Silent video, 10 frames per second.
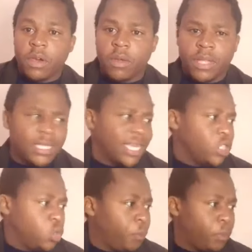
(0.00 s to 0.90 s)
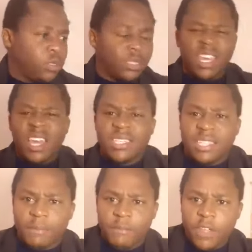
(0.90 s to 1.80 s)
Connect, I do put
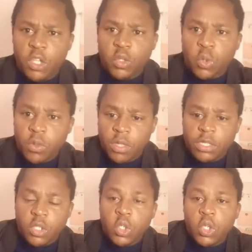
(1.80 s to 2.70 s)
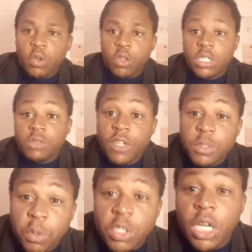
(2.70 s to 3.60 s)
some videos on this
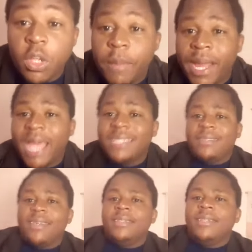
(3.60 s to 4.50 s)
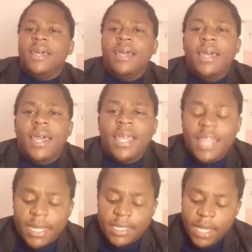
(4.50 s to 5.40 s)
Facebook channel, but I said
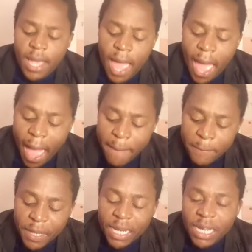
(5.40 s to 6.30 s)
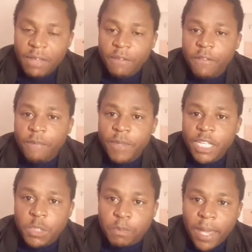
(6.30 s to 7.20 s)
that I believe
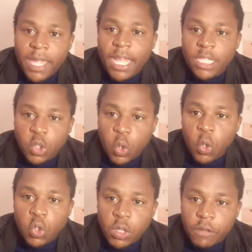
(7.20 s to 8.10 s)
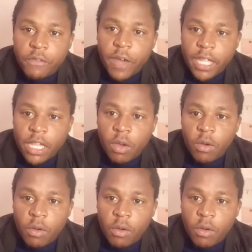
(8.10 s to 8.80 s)
Spain has to go to the final,